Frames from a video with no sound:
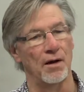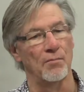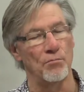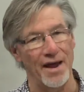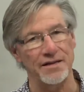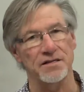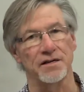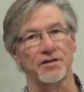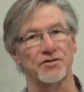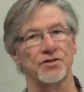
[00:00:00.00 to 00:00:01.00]

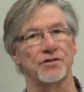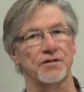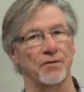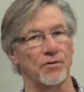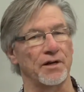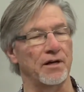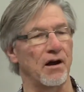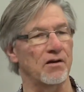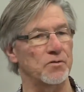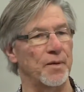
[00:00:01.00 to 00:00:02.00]
message that really
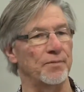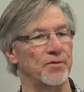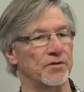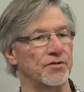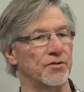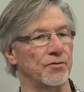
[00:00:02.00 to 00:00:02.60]
calls people to